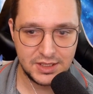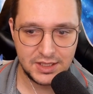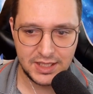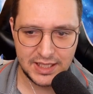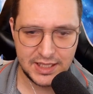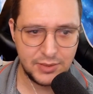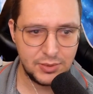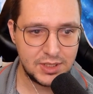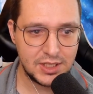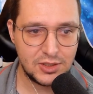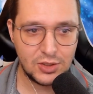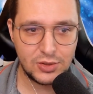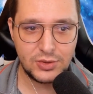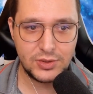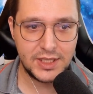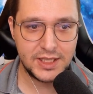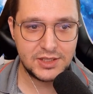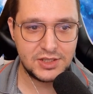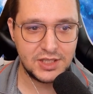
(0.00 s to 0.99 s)
And then we can go to
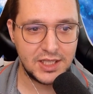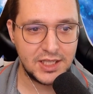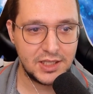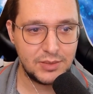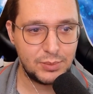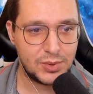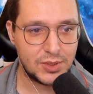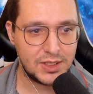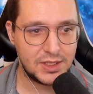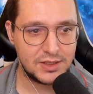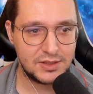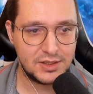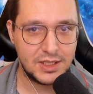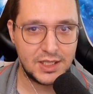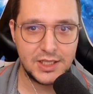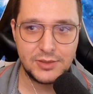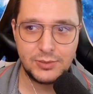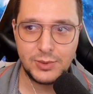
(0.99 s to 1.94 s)
the exciting part, guys.